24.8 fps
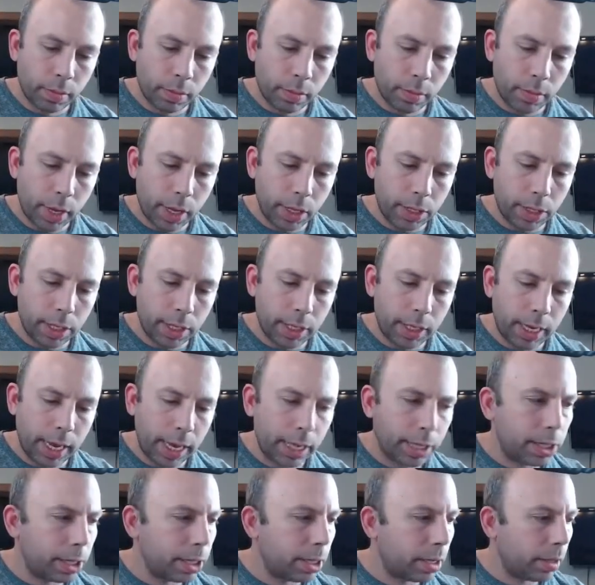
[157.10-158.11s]
as it
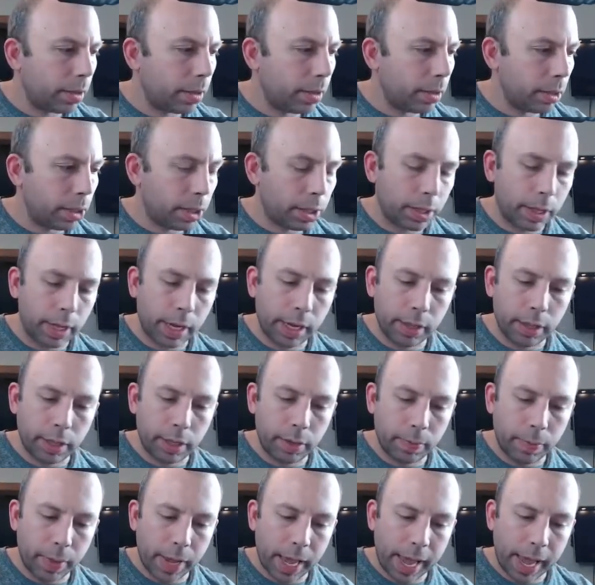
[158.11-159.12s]
gets slightly
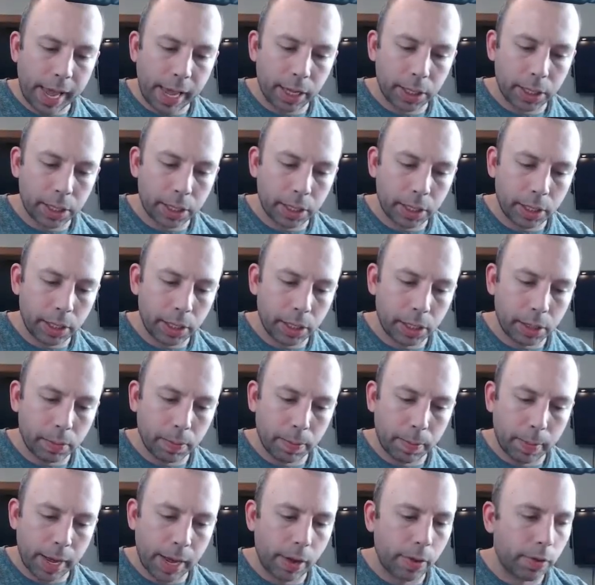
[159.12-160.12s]
past his
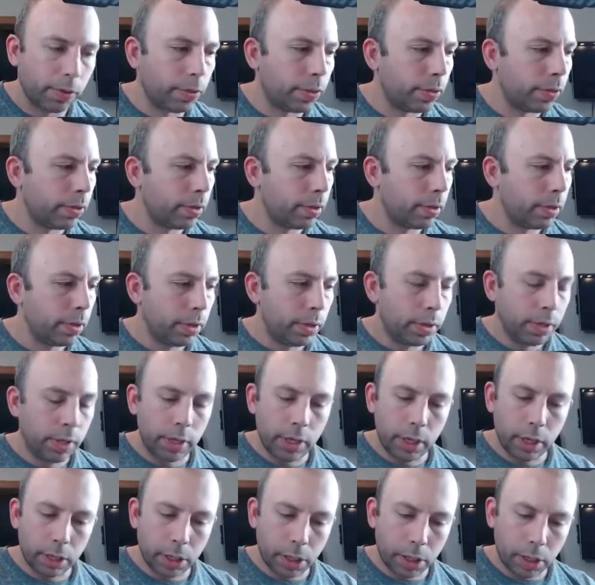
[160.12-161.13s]
mouth,
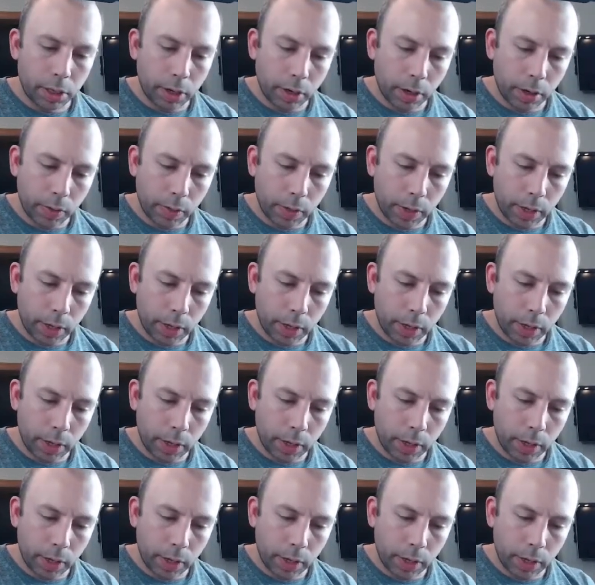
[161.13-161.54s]
it'd start with